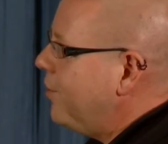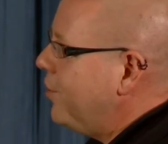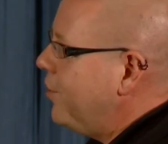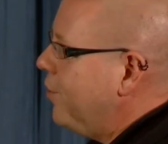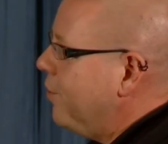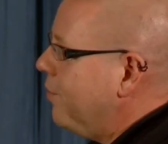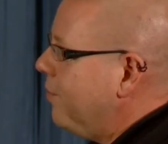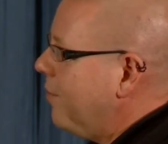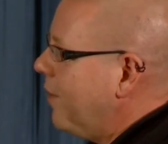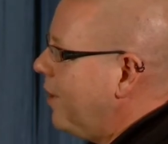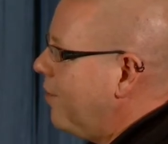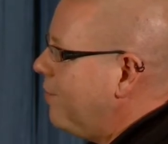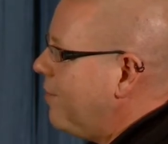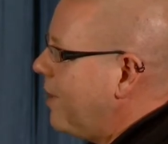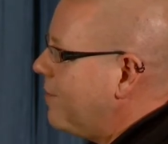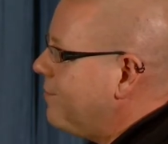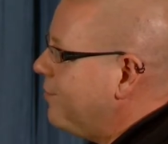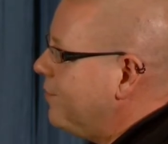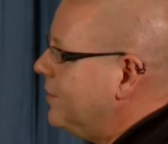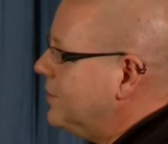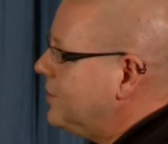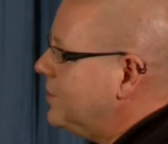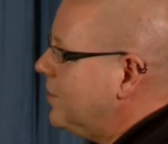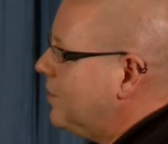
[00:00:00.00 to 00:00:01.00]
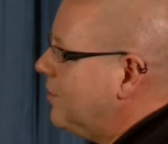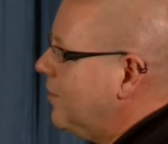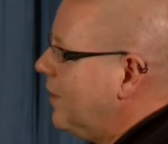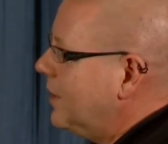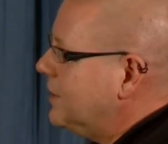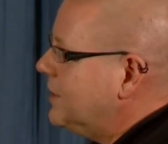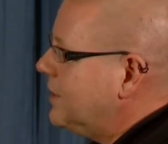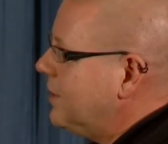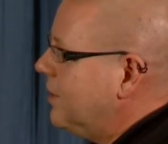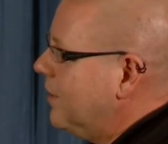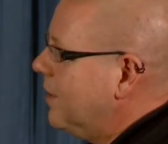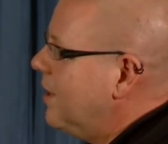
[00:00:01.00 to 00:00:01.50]
your reference
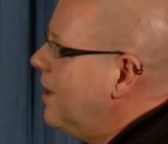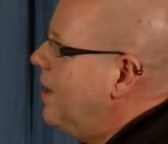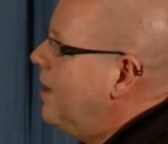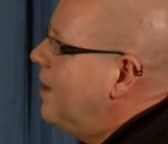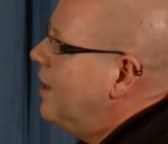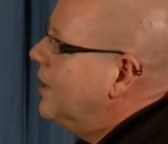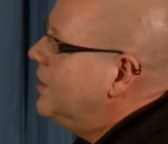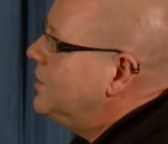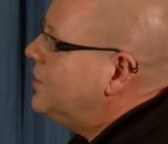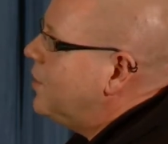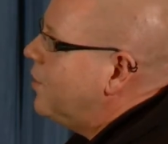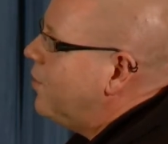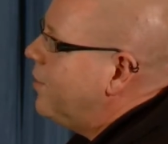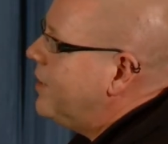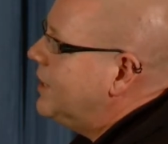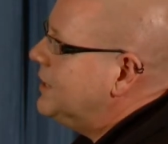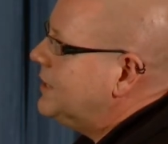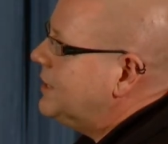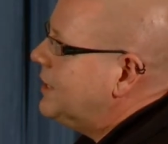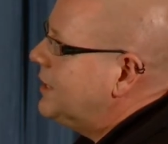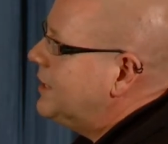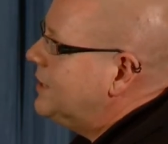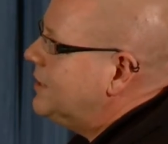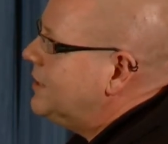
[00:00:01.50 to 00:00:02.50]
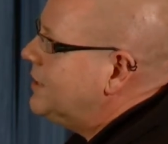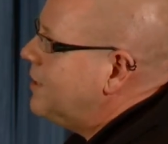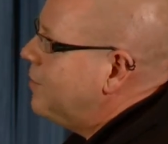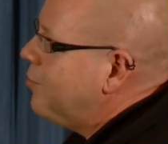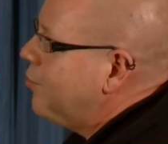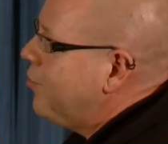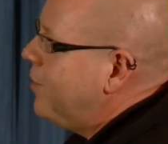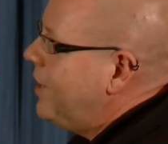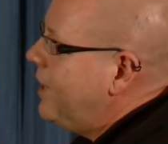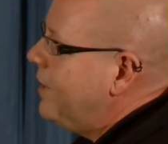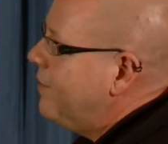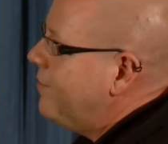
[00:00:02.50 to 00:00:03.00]
across here. So this is the
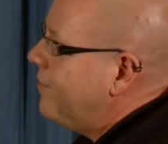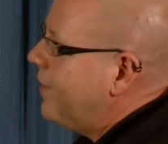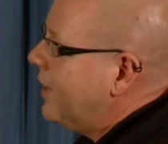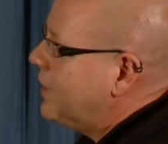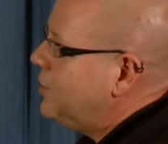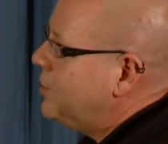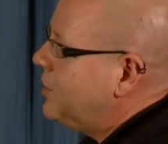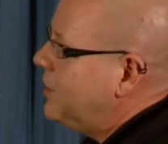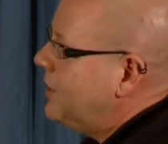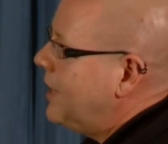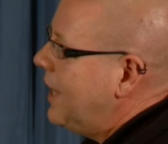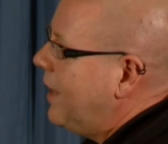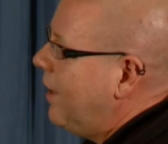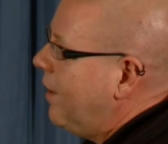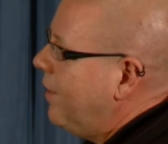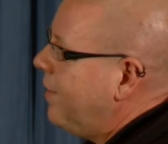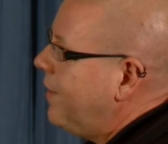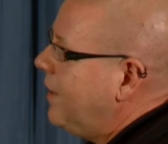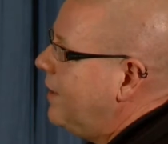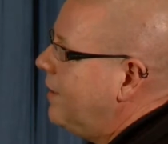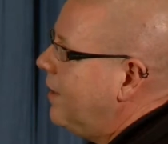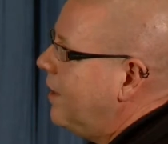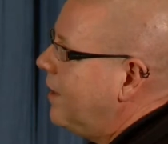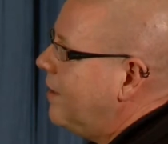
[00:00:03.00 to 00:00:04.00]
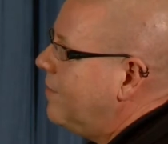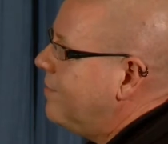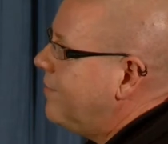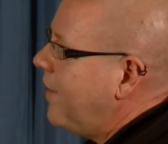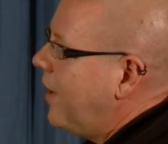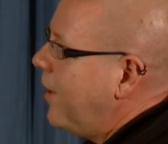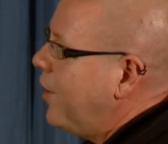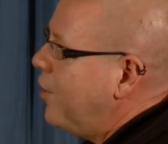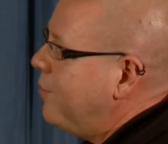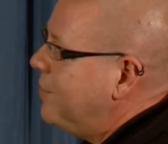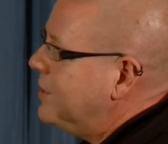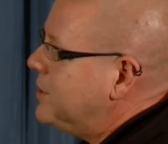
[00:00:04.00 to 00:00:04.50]
pre-infection healthy lung
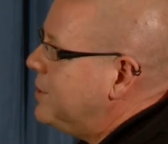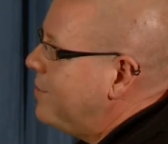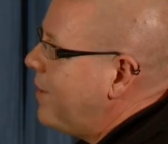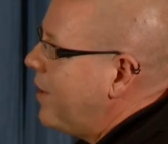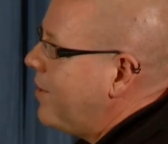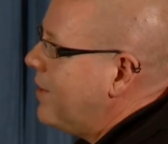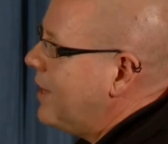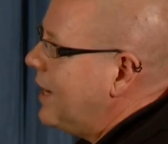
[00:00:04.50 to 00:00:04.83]
volume. It's about